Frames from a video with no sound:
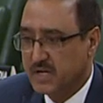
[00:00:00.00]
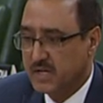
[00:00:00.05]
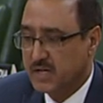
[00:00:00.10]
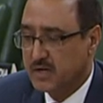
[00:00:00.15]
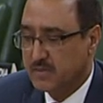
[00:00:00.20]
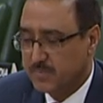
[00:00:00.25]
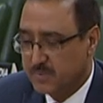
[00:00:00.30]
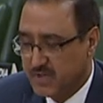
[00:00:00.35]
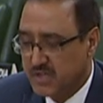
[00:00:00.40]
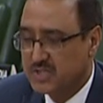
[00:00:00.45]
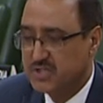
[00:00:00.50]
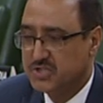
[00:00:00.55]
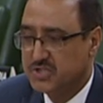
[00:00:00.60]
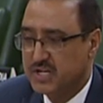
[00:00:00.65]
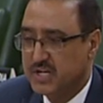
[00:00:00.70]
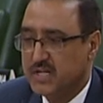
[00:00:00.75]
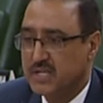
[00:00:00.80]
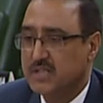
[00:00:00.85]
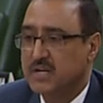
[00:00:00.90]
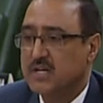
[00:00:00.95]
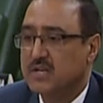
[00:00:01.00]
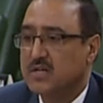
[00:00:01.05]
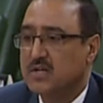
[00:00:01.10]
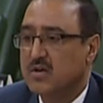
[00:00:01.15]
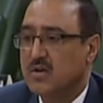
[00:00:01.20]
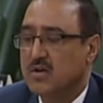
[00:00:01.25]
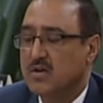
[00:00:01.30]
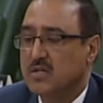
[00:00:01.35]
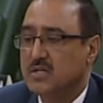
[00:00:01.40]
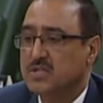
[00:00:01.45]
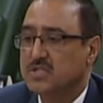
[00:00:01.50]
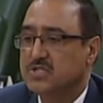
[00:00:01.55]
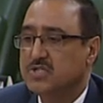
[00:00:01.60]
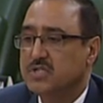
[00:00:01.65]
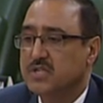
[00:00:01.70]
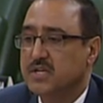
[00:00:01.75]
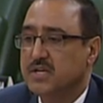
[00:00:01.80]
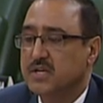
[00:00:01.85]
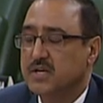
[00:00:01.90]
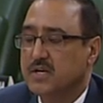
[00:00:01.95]
appreciate and acknowledge
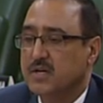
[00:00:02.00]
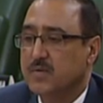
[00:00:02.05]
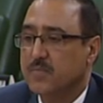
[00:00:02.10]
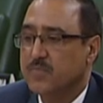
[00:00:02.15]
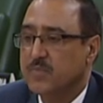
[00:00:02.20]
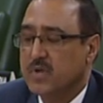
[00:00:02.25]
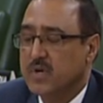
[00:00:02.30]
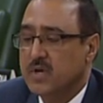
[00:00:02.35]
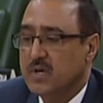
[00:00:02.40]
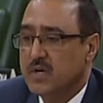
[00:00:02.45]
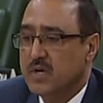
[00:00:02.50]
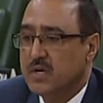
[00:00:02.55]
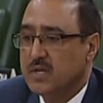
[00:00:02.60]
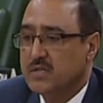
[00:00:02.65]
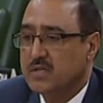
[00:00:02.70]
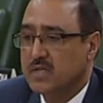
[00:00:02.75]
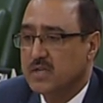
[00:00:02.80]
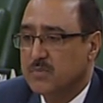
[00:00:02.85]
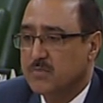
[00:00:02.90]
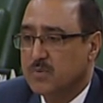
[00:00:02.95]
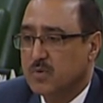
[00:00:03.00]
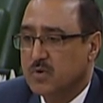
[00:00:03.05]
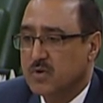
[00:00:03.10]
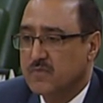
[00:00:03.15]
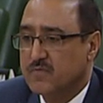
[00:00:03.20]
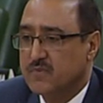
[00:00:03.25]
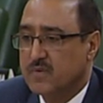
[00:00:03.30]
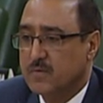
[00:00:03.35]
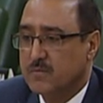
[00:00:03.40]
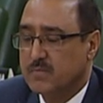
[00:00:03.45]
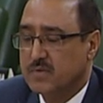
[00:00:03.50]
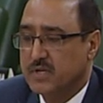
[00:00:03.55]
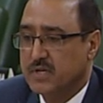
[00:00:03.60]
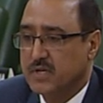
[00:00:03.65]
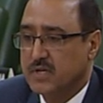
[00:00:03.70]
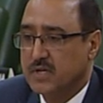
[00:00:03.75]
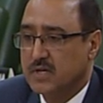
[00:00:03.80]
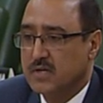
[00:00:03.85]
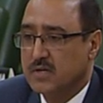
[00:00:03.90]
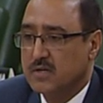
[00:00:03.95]
the report from
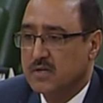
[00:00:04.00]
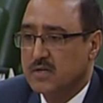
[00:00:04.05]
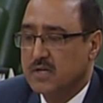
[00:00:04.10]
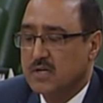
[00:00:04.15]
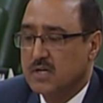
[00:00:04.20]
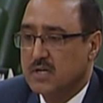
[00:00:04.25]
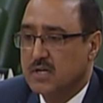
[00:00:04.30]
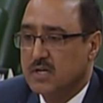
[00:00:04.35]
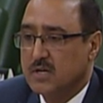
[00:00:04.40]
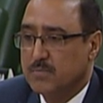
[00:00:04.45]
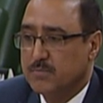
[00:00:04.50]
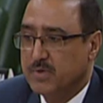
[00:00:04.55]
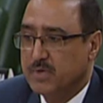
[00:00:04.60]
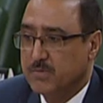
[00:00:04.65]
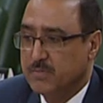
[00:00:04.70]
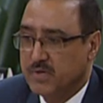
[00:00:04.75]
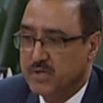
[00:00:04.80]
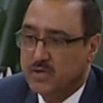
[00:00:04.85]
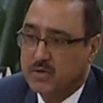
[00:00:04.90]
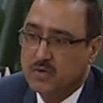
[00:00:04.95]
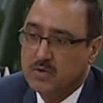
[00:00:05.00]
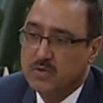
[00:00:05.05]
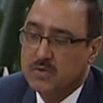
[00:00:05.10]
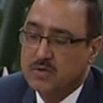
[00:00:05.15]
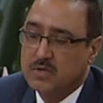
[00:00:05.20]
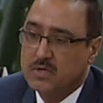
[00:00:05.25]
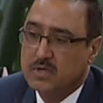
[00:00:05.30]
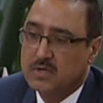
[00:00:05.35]
the PBO,